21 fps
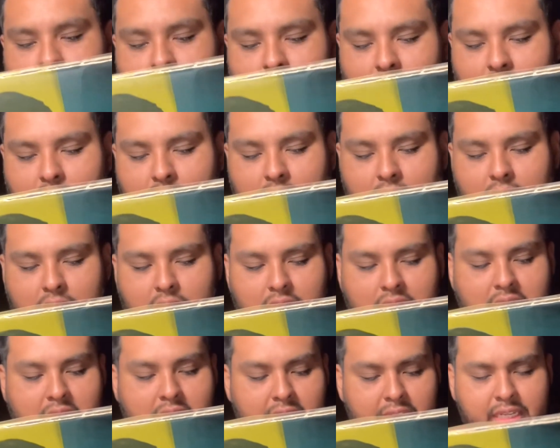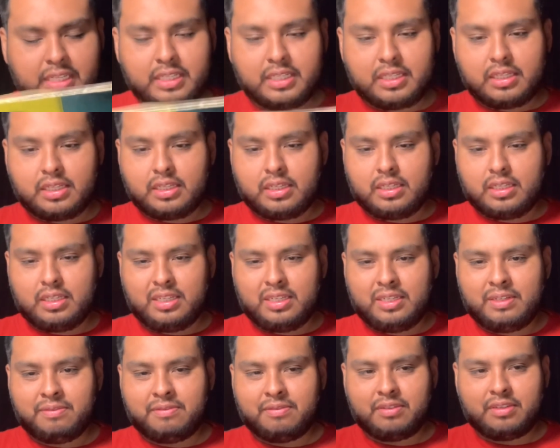The next
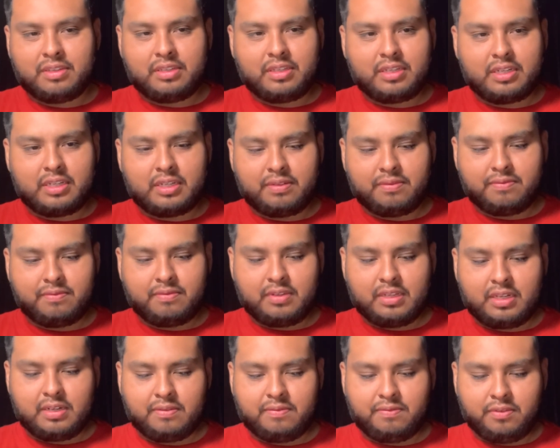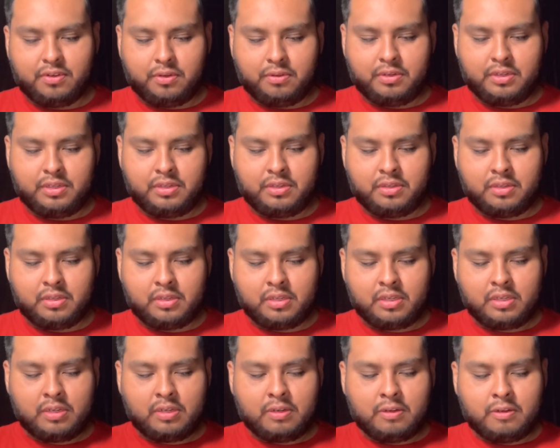difference that I've noticed
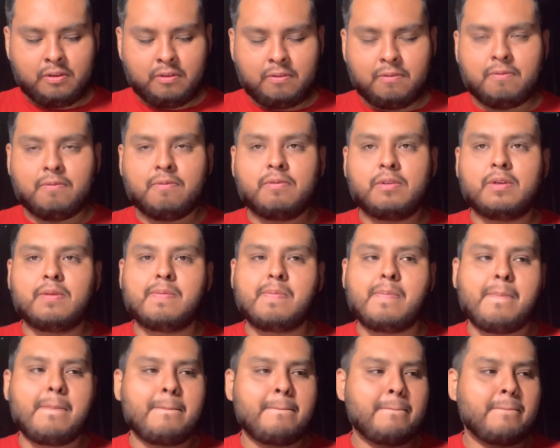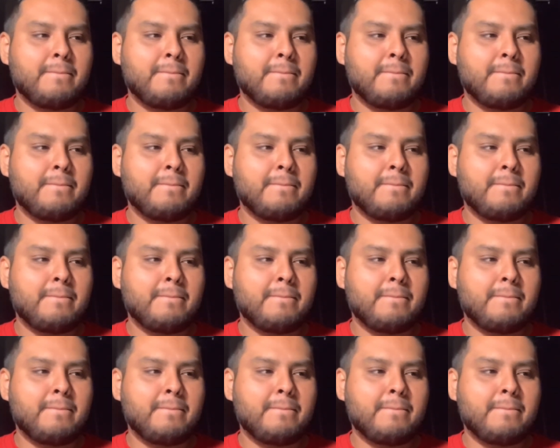from